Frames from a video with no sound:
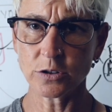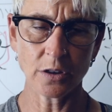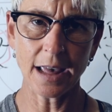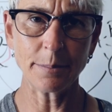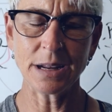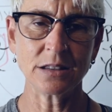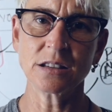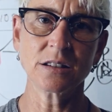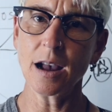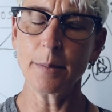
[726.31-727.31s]
So that means
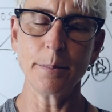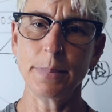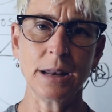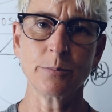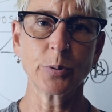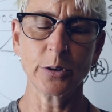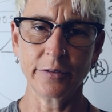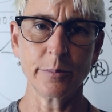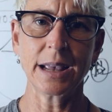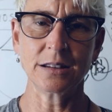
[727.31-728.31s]
it's not been
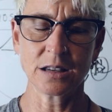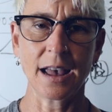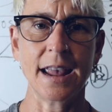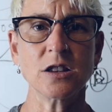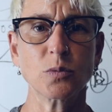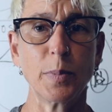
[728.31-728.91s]
proven by science,